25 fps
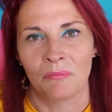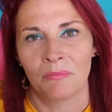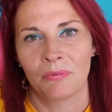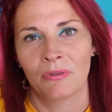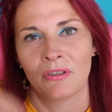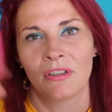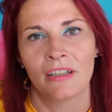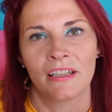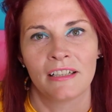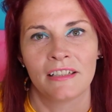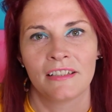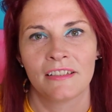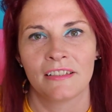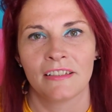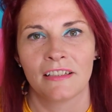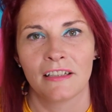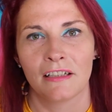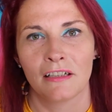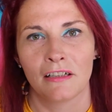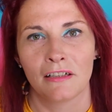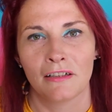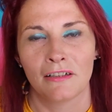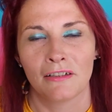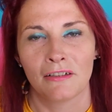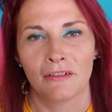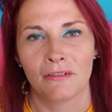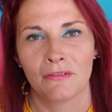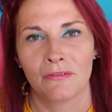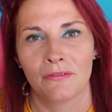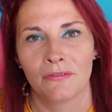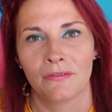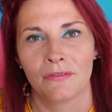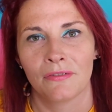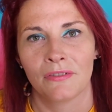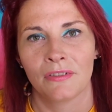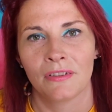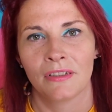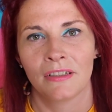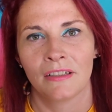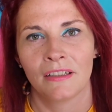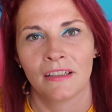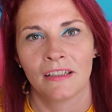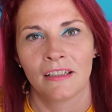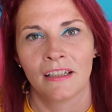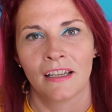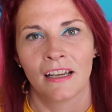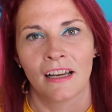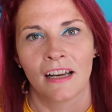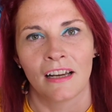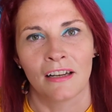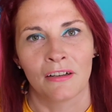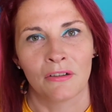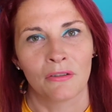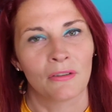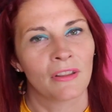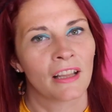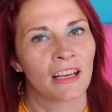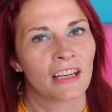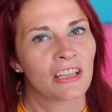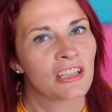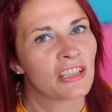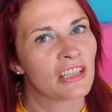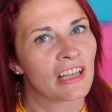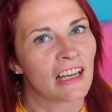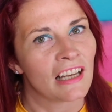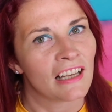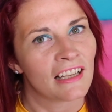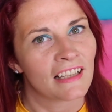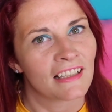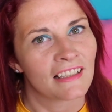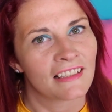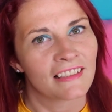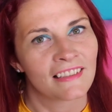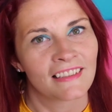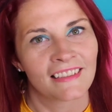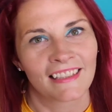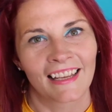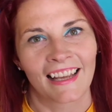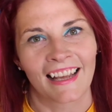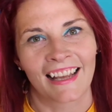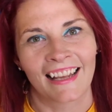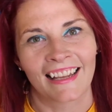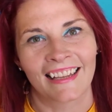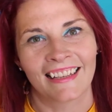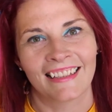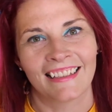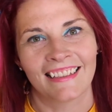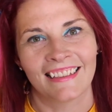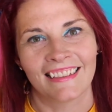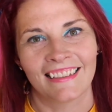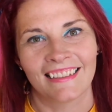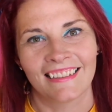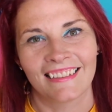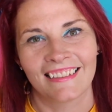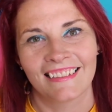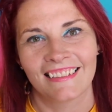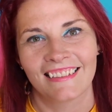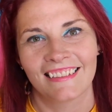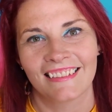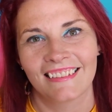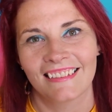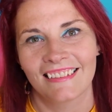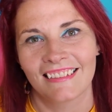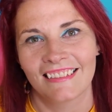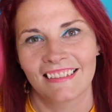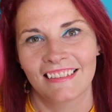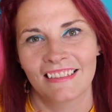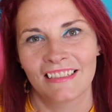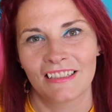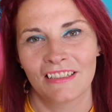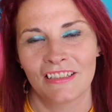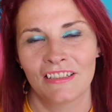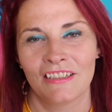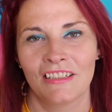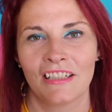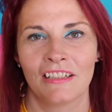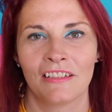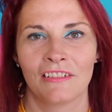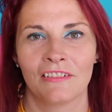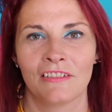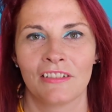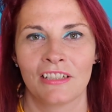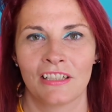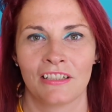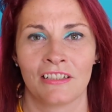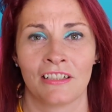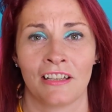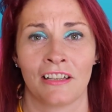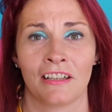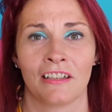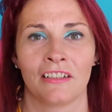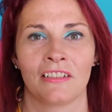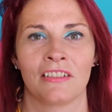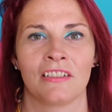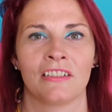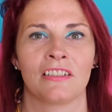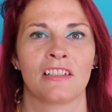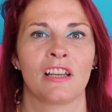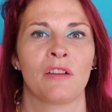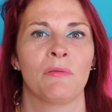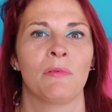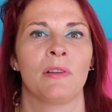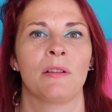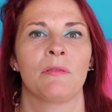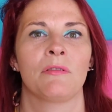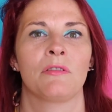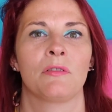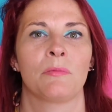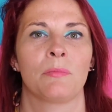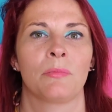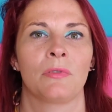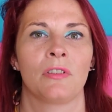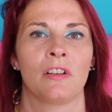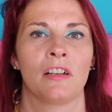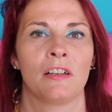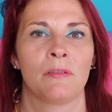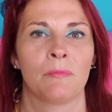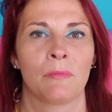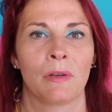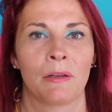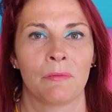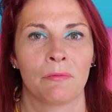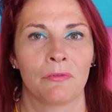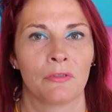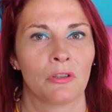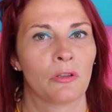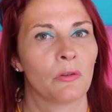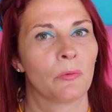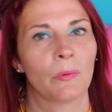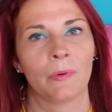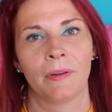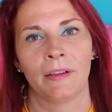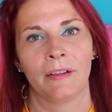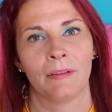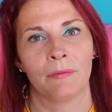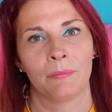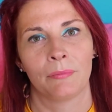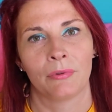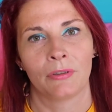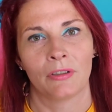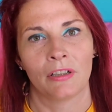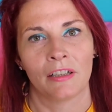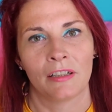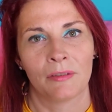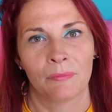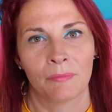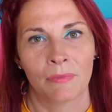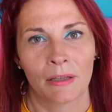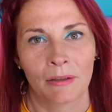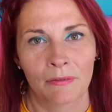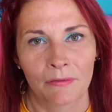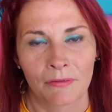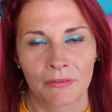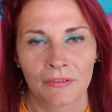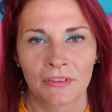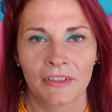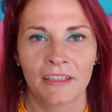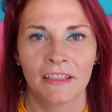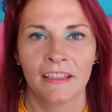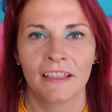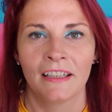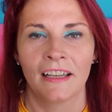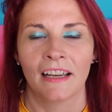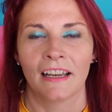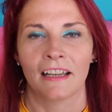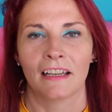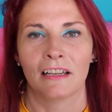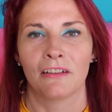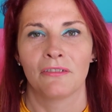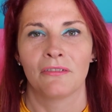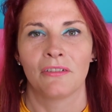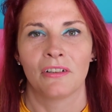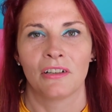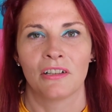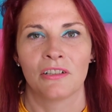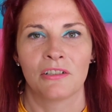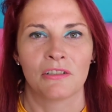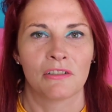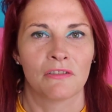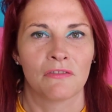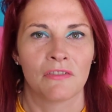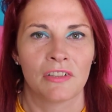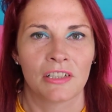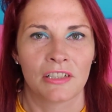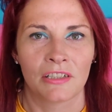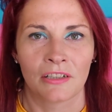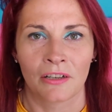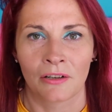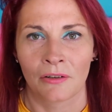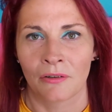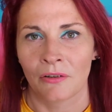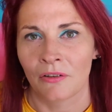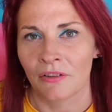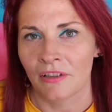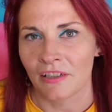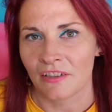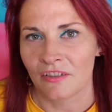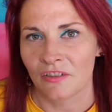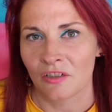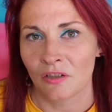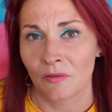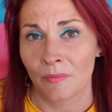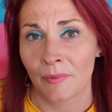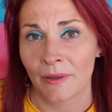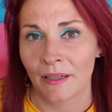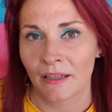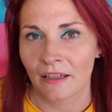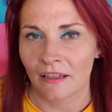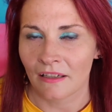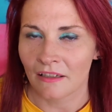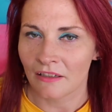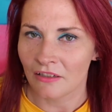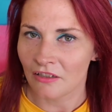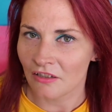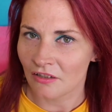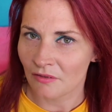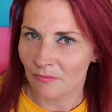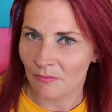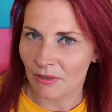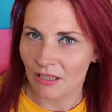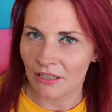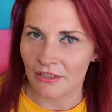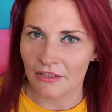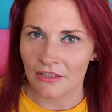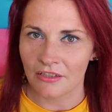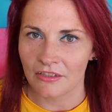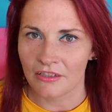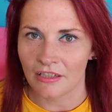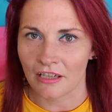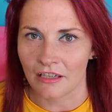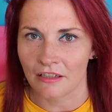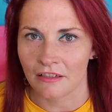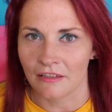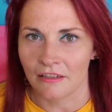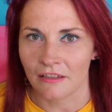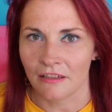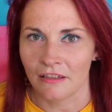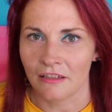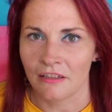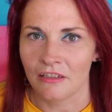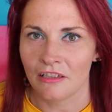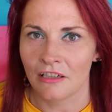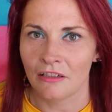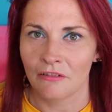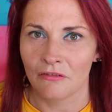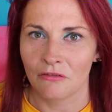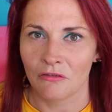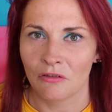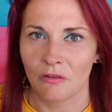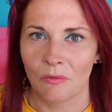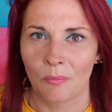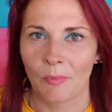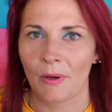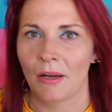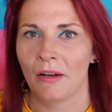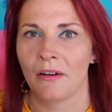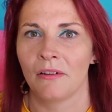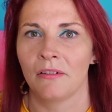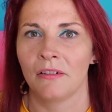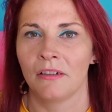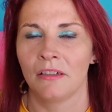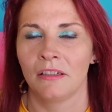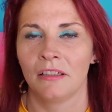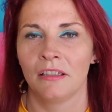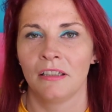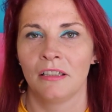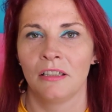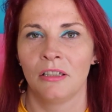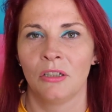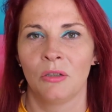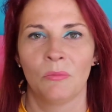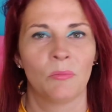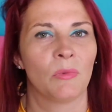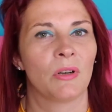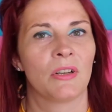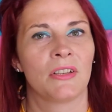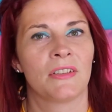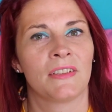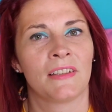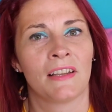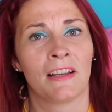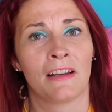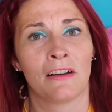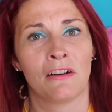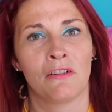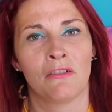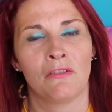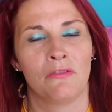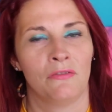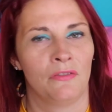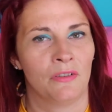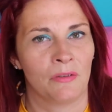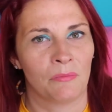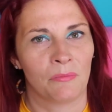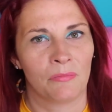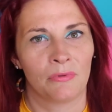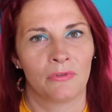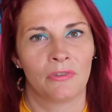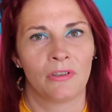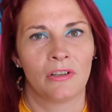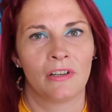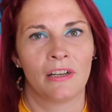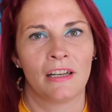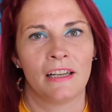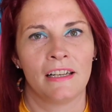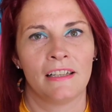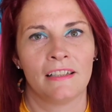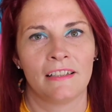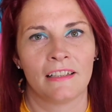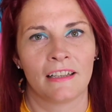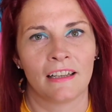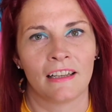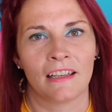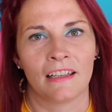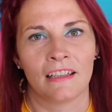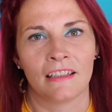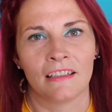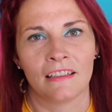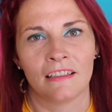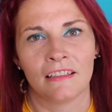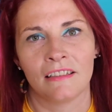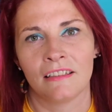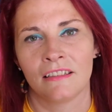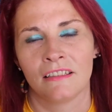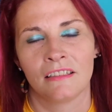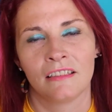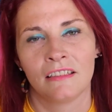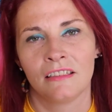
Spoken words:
pride stuff and all that jazz, and just general chit-chat because it's coming up to Pride Month, or we're in Pride Month. And I thought I'd do a video on this topic and just me chit-chatting in general about myself and pride and